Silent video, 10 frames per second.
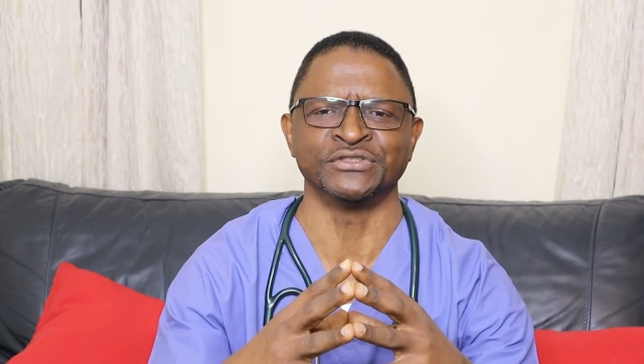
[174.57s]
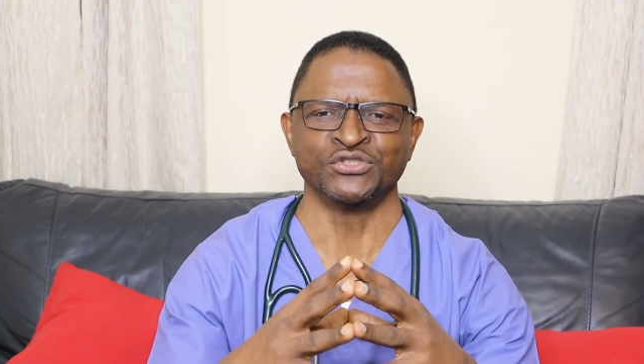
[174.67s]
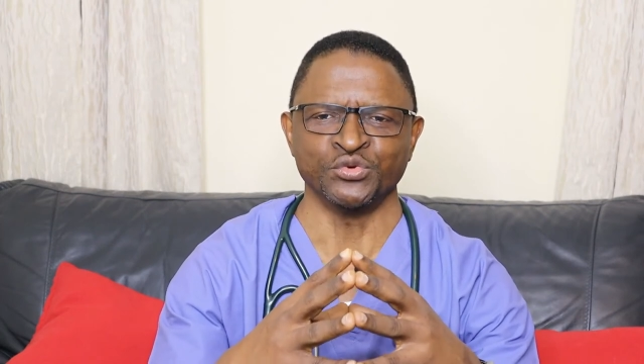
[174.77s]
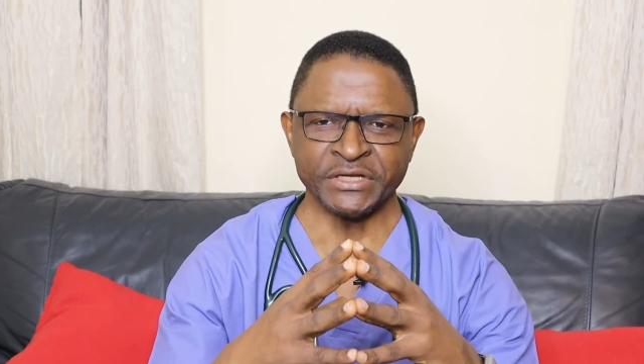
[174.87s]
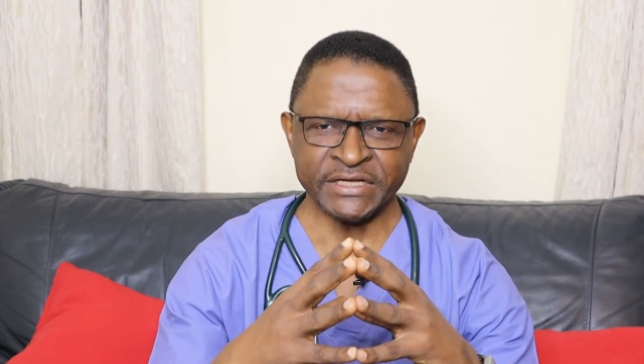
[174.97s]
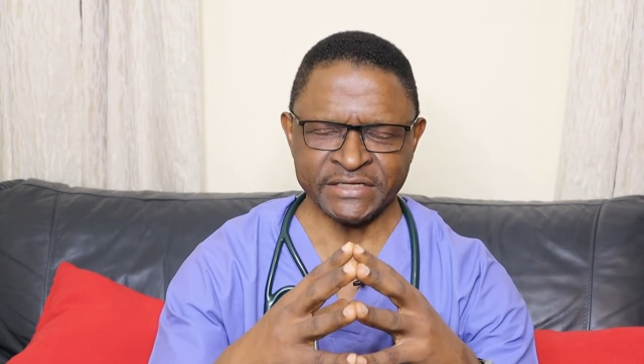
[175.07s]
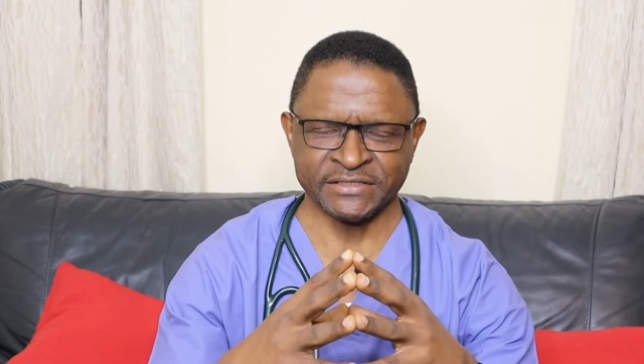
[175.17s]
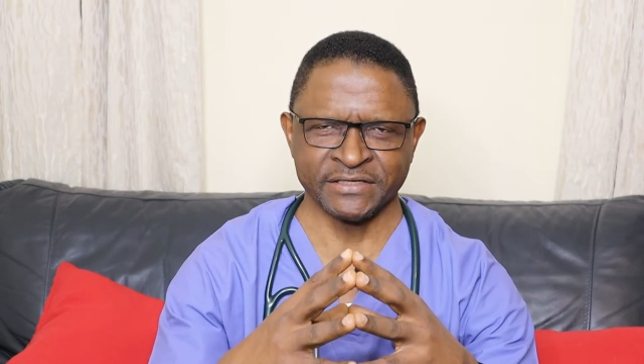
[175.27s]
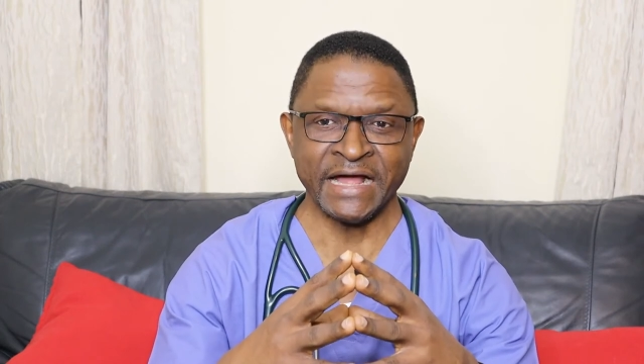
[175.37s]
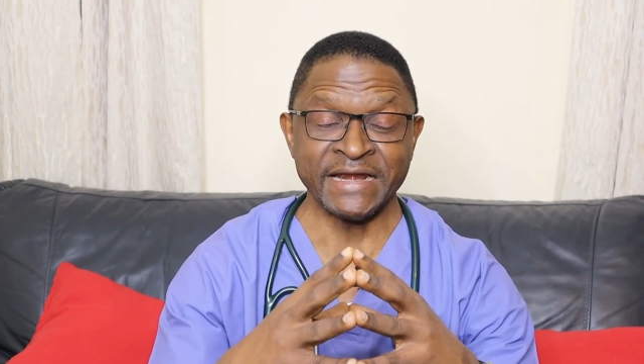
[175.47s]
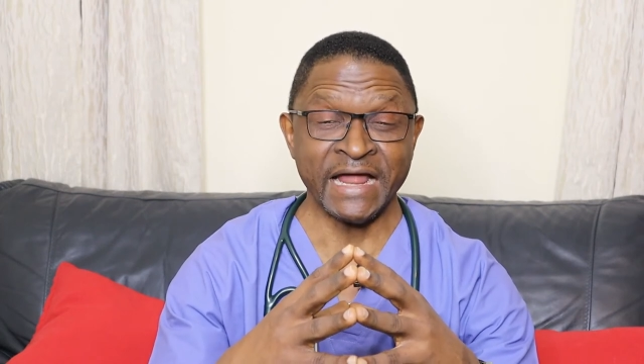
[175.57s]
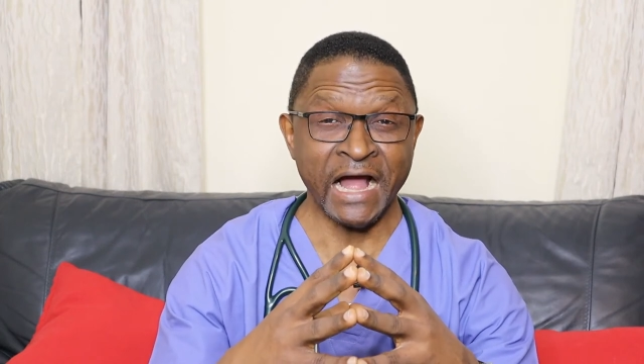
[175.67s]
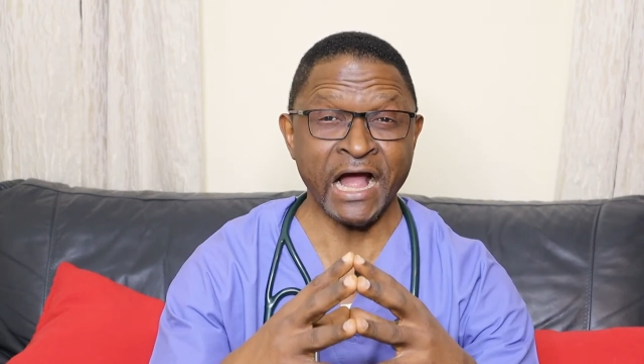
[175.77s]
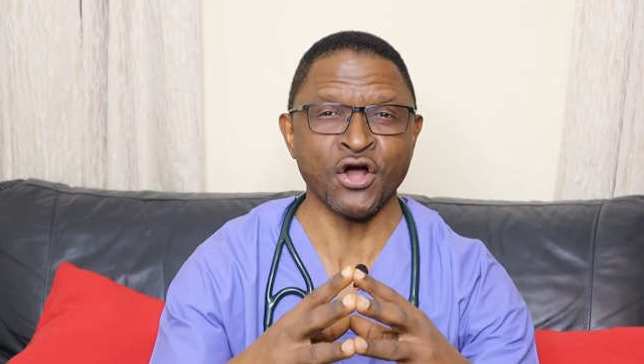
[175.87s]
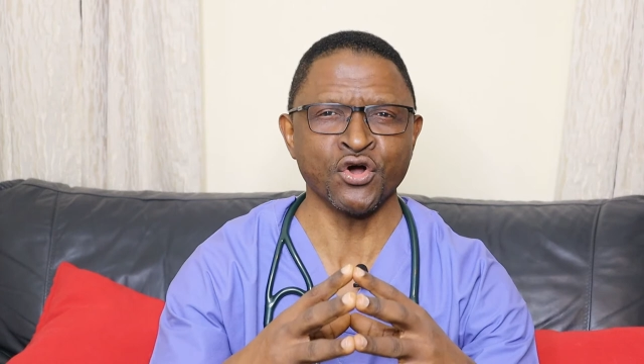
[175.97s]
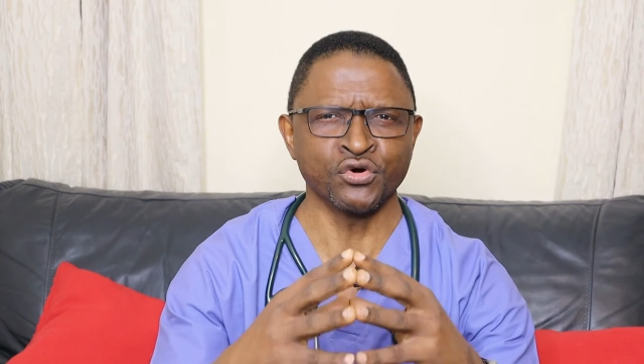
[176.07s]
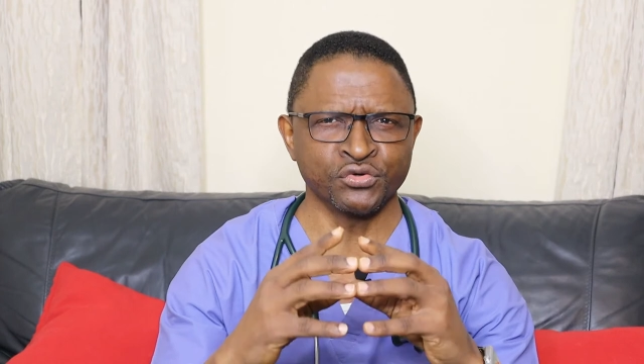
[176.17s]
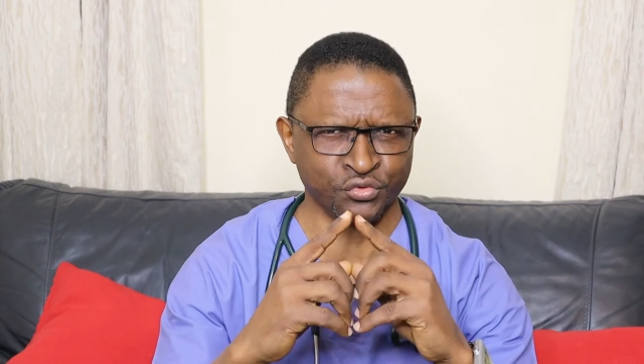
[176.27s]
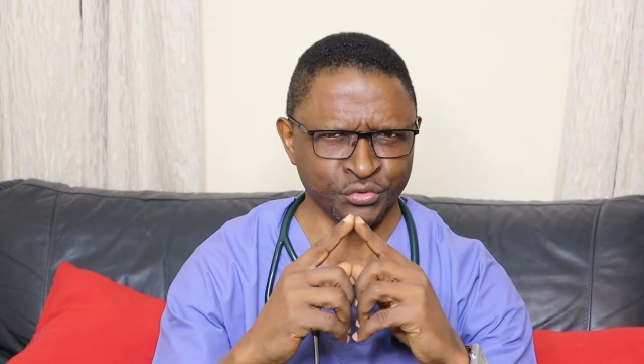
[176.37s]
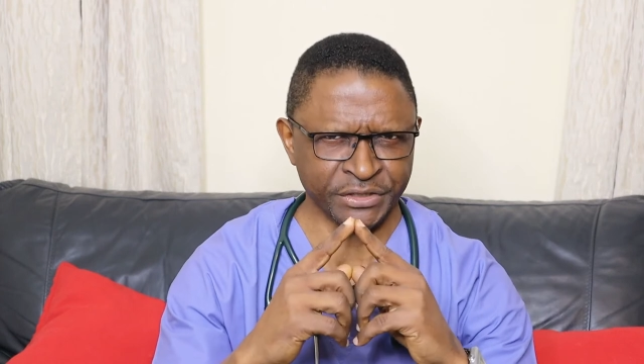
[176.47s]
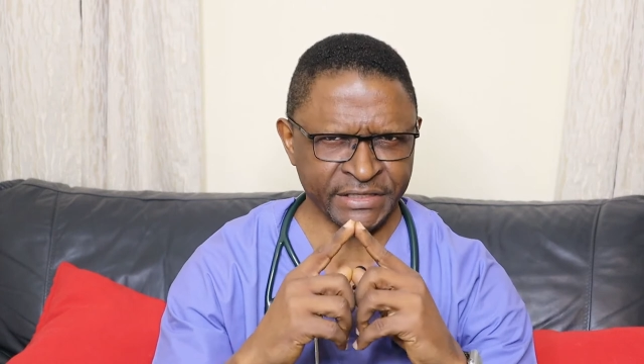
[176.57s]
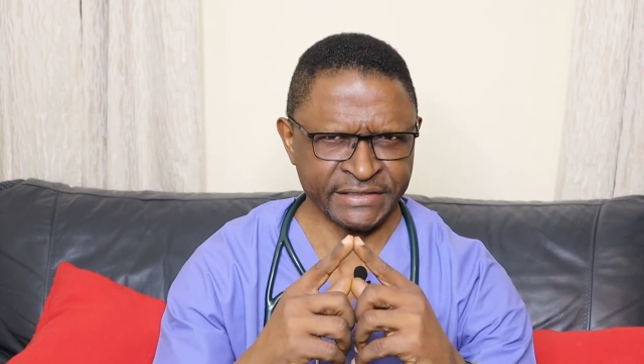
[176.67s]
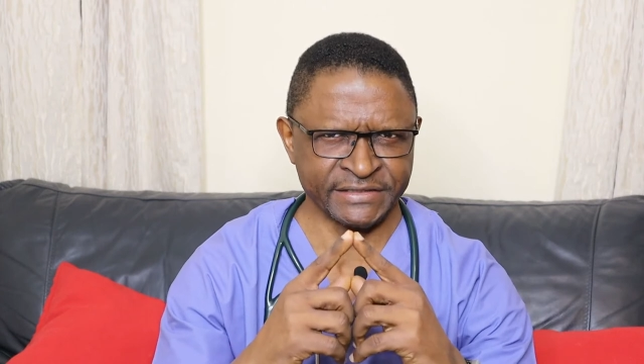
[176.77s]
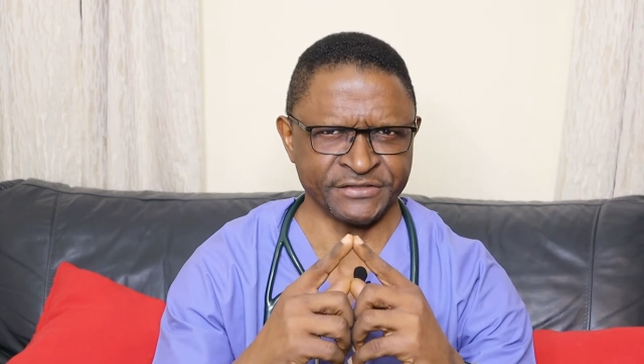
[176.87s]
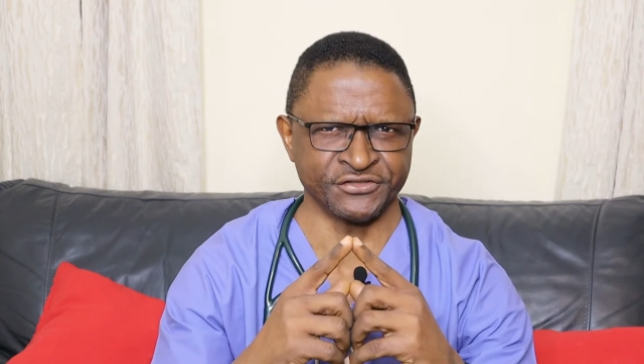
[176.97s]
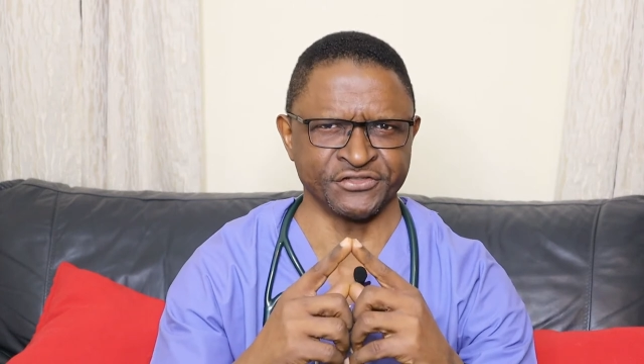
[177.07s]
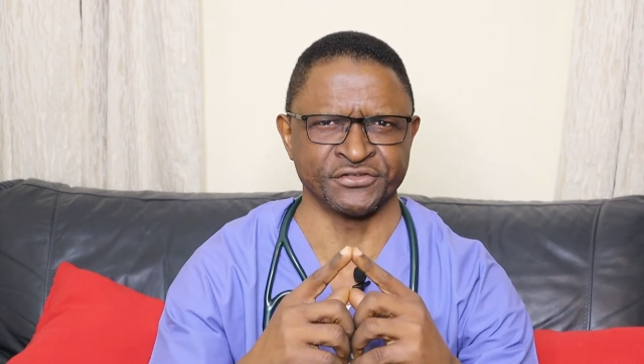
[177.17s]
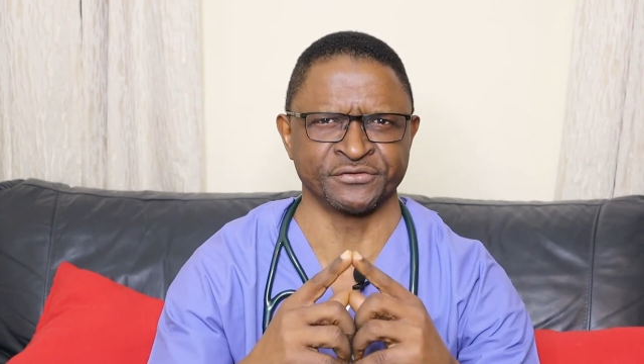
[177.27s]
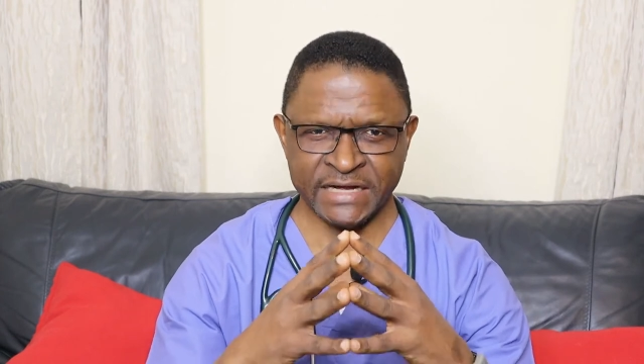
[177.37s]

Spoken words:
to eat, and how we eat it.